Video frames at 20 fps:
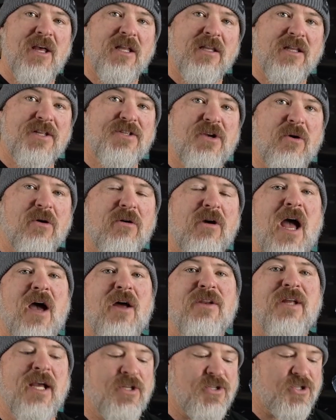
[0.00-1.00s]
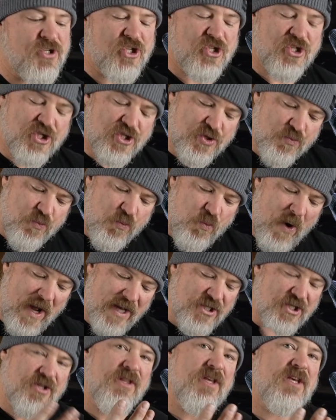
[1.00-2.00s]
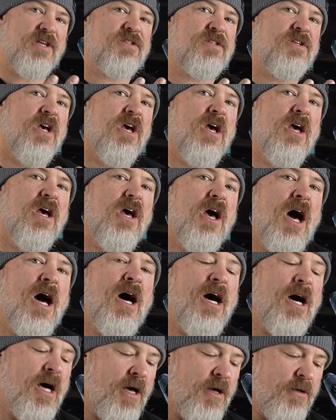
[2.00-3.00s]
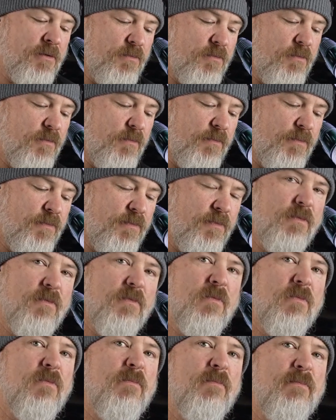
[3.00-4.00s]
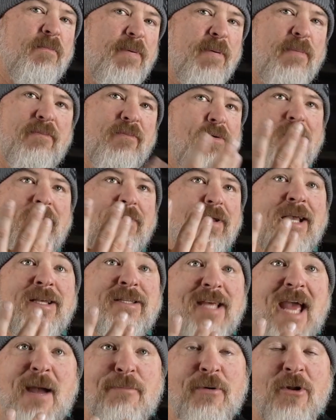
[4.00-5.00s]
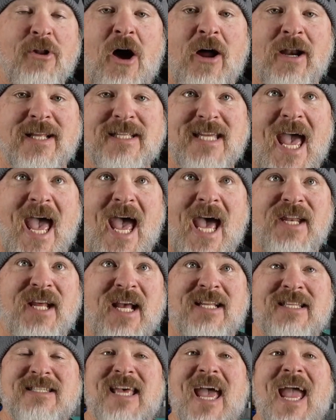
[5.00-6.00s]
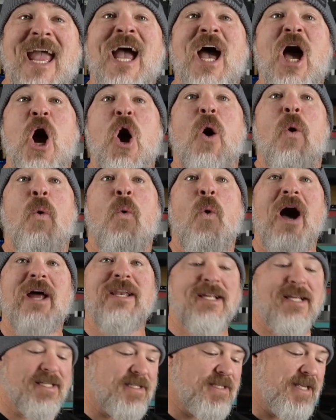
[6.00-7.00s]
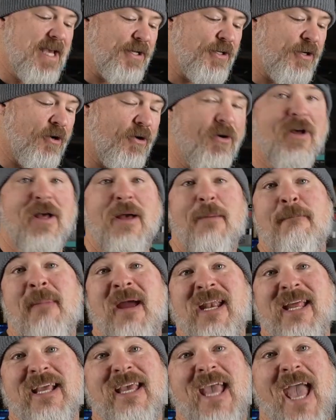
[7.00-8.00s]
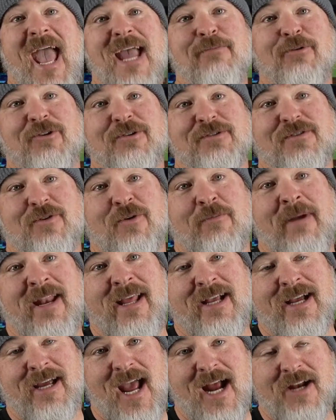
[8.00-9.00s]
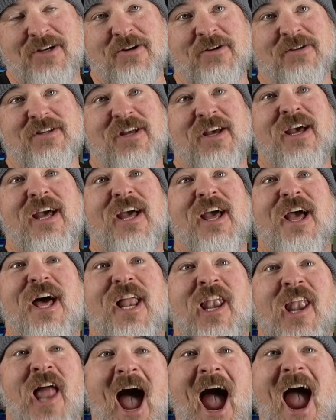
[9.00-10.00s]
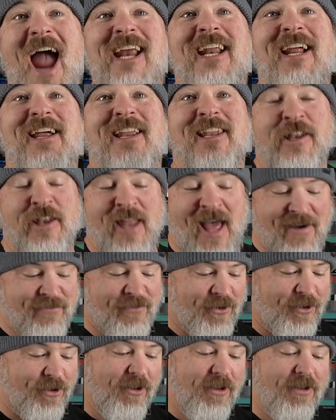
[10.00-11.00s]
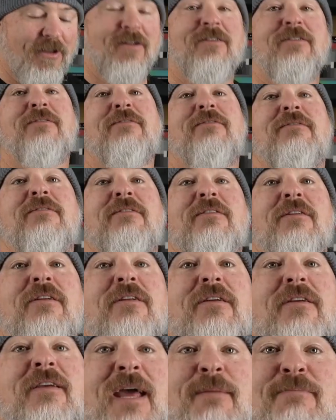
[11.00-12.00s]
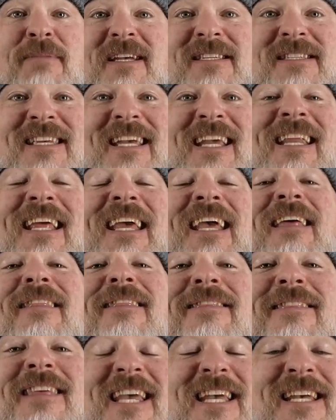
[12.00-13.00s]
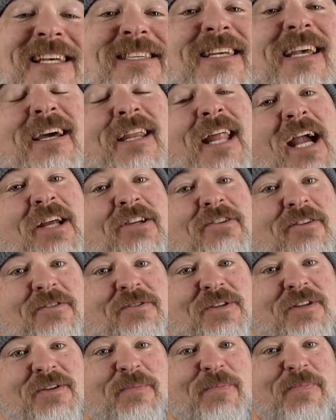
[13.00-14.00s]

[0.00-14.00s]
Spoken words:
Let's go around and switch this example on its head and say one signal, many cables or many connectors. Line, level can be seen in these connectors.